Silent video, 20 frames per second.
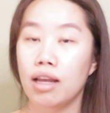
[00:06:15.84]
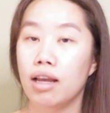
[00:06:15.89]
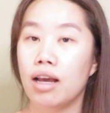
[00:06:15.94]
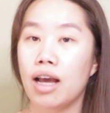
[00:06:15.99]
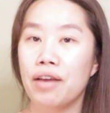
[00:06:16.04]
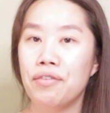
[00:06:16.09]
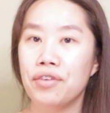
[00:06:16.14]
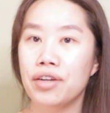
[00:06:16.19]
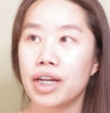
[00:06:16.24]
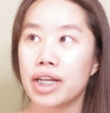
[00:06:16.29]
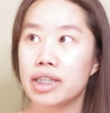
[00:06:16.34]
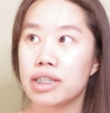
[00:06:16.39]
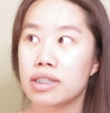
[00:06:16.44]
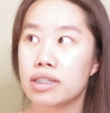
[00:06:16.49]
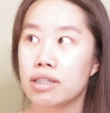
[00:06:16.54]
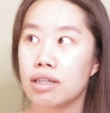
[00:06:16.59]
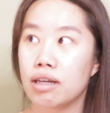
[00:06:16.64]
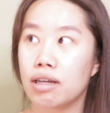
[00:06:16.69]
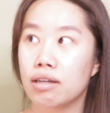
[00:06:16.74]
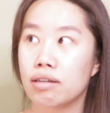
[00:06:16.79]
I forgot the
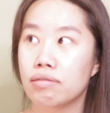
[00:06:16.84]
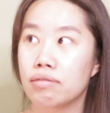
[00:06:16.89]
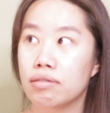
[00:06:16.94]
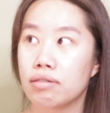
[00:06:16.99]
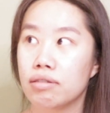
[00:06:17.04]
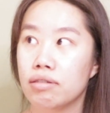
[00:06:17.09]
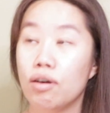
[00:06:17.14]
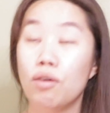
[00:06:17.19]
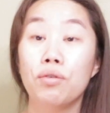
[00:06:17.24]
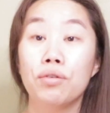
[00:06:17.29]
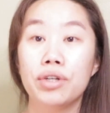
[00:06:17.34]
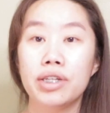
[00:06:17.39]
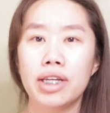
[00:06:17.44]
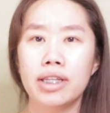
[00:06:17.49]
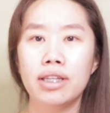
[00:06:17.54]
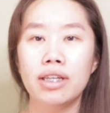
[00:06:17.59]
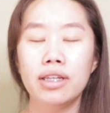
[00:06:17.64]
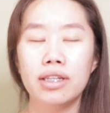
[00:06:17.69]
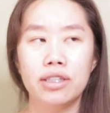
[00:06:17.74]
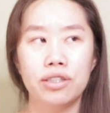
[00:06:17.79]
song. Oh,
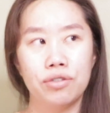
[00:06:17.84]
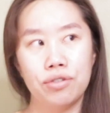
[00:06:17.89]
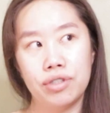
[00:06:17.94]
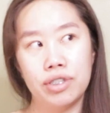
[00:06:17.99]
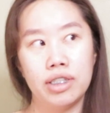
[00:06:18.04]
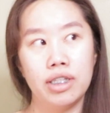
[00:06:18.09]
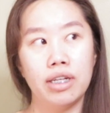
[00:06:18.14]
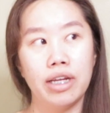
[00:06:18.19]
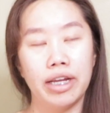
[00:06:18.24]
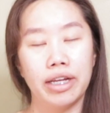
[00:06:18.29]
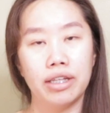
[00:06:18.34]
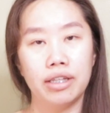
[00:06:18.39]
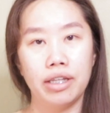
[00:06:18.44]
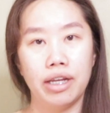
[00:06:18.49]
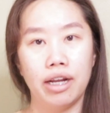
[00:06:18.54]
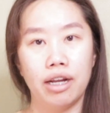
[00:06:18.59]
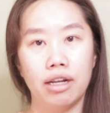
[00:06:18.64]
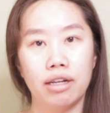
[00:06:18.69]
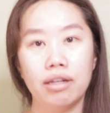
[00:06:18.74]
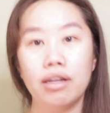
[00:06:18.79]
I think it's Christina
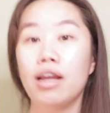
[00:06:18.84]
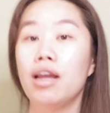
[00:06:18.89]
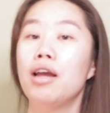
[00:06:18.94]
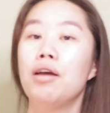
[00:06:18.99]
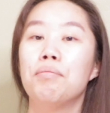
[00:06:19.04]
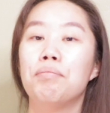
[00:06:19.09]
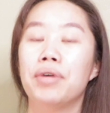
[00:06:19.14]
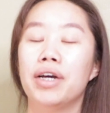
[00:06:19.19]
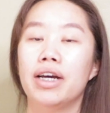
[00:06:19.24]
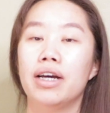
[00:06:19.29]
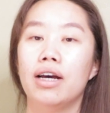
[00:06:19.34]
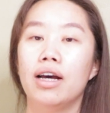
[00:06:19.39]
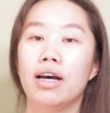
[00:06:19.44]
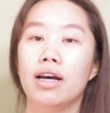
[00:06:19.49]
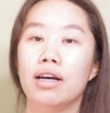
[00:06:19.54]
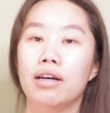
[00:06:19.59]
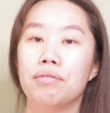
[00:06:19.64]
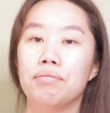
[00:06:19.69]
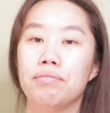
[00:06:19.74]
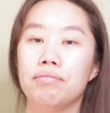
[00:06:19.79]
Aguilera, but
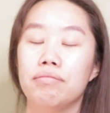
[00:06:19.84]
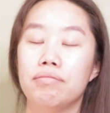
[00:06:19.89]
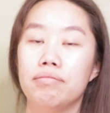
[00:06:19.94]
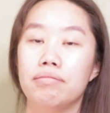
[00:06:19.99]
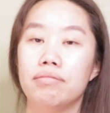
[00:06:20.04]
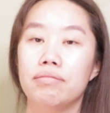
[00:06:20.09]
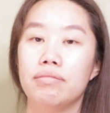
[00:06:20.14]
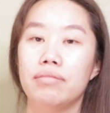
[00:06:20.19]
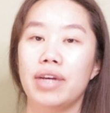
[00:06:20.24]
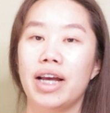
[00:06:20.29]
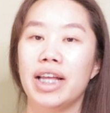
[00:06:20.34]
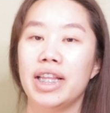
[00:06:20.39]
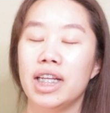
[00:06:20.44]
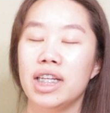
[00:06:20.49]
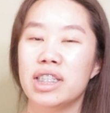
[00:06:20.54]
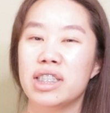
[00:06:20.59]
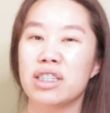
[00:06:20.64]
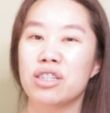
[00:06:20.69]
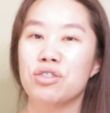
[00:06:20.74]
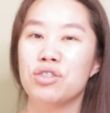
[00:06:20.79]
I
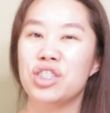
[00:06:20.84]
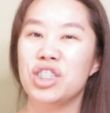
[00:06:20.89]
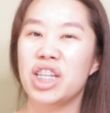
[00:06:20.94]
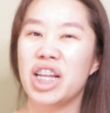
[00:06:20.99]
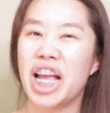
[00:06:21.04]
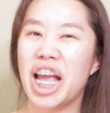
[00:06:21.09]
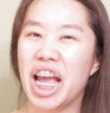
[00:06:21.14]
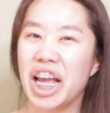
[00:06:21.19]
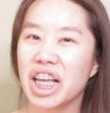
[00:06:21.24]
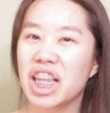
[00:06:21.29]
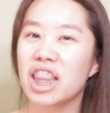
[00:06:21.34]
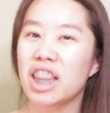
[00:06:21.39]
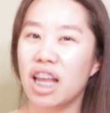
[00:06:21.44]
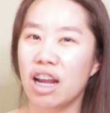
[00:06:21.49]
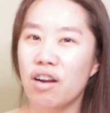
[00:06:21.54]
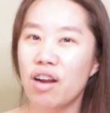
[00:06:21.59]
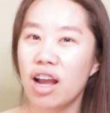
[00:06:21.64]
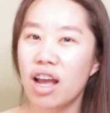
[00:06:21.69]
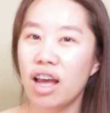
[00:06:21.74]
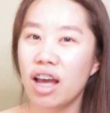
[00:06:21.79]
think it's Christina
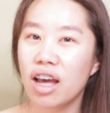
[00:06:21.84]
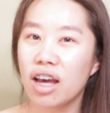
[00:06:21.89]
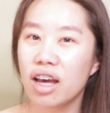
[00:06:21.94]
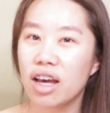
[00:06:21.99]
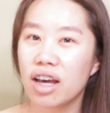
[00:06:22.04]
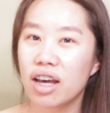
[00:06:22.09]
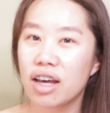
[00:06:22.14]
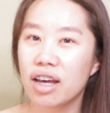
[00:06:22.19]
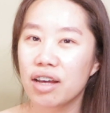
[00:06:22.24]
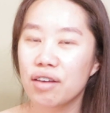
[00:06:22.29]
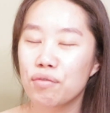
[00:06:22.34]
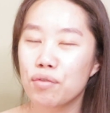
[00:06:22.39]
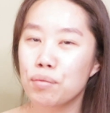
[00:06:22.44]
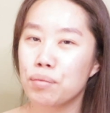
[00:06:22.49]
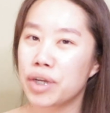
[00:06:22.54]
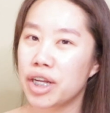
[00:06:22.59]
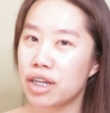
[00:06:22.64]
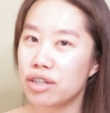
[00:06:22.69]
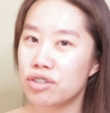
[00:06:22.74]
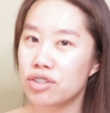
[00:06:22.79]
Aguilera,
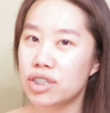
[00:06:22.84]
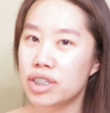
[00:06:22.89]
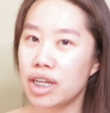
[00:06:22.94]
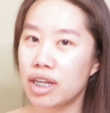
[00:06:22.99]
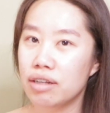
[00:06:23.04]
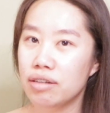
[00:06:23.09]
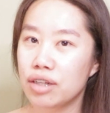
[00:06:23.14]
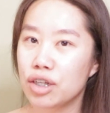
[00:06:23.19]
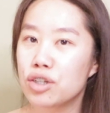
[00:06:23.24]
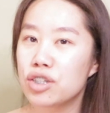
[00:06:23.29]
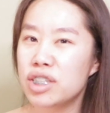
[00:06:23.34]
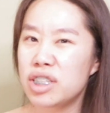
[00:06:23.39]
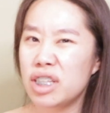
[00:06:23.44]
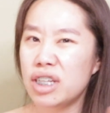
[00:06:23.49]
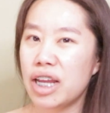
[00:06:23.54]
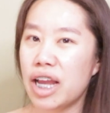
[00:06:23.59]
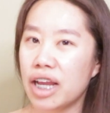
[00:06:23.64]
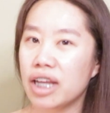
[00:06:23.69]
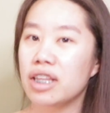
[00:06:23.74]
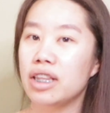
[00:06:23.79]
from what I understand.
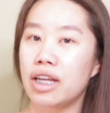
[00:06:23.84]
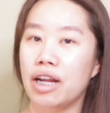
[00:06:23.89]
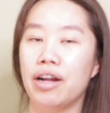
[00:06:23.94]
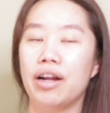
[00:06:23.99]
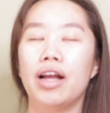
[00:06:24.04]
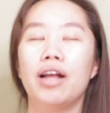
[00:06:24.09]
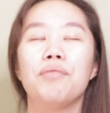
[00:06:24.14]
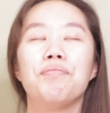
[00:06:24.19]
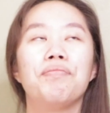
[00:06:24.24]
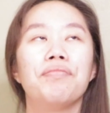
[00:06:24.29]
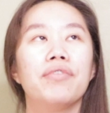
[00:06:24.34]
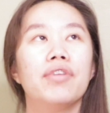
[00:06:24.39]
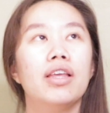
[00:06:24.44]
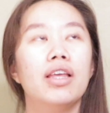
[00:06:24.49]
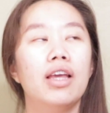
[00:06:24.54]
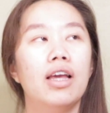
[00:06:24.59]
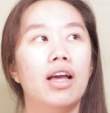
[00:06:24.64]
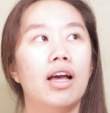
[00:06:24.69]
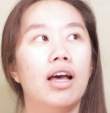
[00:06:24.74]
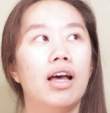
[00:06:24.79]
Christina Aguilera.
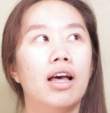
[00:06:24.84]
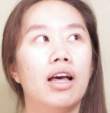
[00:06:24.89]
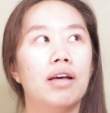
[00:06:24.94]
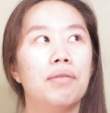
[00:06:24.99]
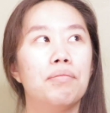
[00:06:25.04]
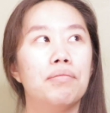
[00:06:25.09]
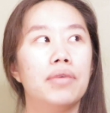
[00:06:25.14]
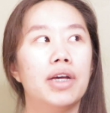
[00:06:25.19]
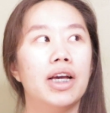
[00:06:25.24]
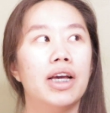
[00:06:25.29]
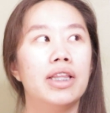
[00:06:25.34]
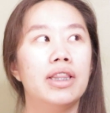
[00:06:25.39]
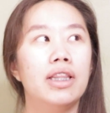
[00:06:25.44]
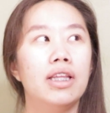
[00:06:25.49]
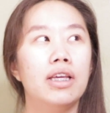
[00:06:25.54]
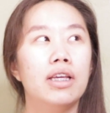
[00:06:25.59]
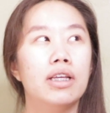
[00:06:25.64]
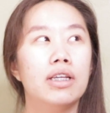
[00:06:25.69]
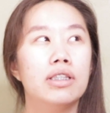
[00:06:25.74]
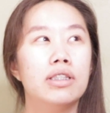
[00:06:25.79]
I
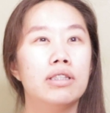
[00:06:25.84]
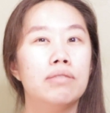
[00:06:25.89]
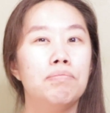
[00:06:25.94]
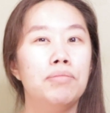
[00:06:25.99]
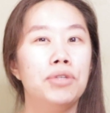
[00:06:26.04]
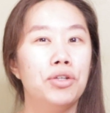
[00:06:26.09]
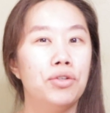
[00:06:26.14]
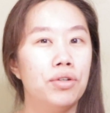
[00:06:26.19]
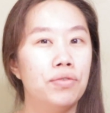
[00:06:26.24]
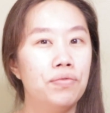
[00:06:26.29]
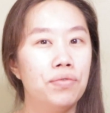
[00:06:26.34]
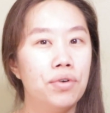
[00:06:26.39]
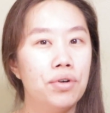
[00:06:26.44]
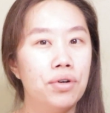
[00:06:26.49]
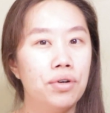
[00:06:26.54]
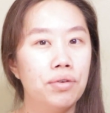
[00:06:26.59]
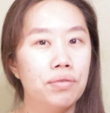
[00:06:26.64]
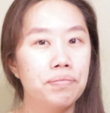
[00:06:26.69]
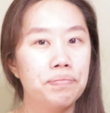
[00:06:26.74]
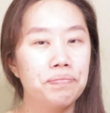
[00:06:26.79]
think it's
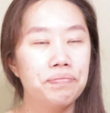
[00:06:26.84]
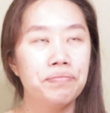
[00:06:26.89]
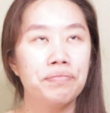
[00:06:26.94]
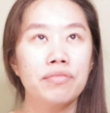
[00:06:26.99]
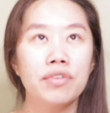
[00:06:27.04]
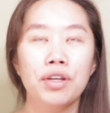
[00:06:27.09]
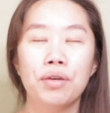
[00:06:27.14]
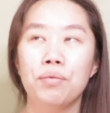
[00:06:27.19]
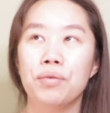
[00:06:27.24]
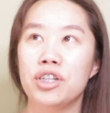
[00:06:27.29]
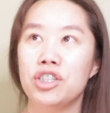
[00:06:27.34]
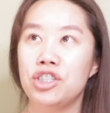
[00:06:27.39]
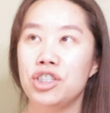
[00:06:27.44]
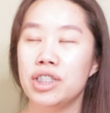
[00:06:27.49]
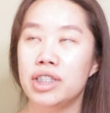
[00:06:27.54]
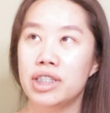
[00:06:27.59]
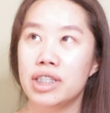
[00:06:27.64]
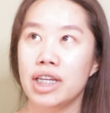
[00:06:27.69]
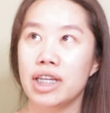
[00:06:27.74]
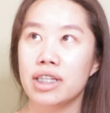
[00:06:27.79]
Beautiful, where
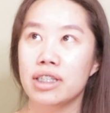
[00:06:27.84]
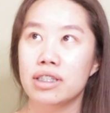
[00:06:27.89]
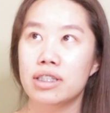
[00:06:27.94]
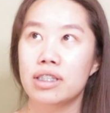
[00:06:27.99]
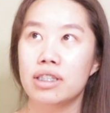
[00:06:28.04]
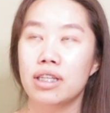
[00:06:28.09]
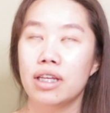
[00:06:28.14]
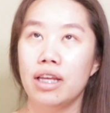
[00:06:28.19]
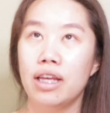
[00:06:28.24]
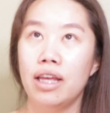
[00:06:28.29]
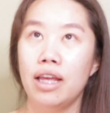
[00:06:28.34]
she sings,